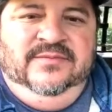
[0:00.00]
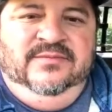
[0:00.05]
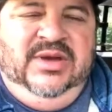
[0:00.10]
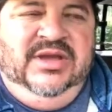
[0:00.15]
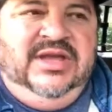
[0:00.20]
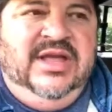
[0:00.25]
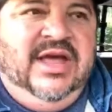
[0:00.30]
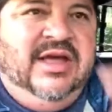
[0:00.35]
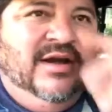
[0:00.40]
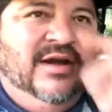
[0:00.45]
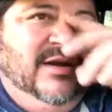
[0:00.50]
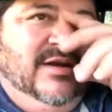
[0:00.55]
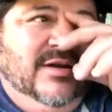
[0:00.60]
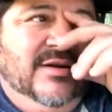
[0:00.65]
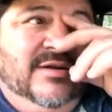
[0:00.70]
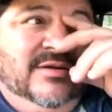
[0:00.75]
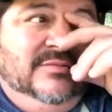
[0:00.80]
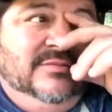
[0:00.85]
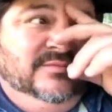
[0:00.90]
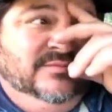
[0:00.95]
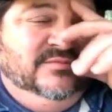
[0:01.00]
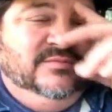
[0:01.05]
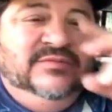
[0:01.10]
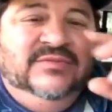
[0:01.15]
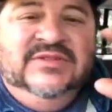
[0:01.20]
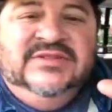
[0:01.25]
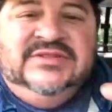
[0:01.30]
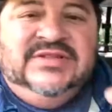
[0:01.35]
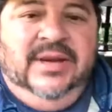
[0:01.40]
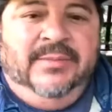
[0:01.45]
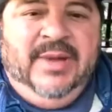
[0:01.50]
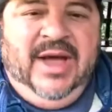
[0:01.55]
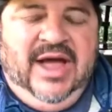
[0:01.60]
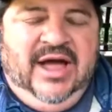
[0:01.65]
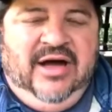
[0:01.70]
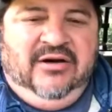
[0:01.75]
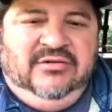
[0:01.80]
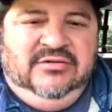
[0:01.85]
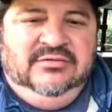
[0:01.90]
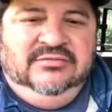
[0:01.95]
But yet,
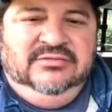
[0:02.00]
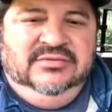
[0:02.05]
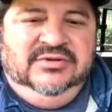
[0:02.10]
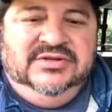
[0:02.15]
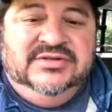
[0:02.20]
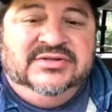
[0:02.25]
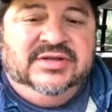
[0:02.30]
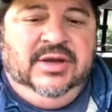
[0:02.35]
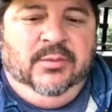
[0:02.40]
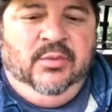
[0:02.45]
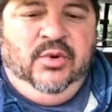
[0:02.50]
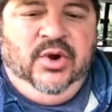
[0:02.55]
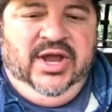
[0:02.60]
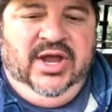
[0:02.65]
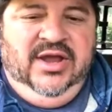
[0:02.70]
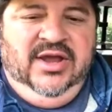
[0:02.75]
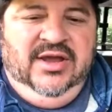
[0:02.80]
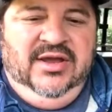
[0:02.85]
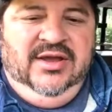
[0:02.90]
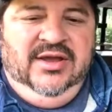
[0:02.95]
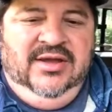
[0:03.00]
somehow, in some way,